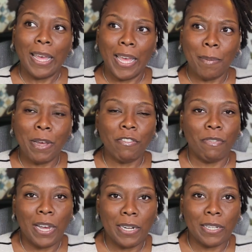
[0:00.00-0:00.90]
Am I
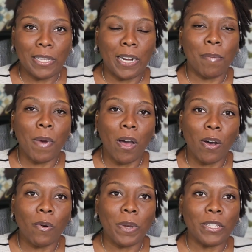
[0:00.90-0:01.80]
finding that I'm
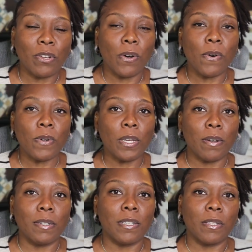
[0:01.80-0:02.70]
always holding
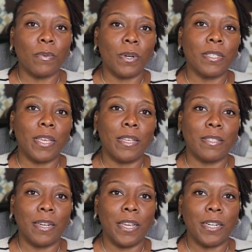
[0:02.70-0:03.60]
on to the worst
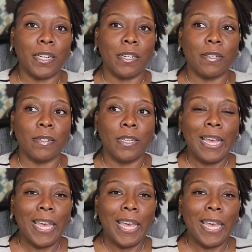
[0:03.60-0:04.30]
case scenario?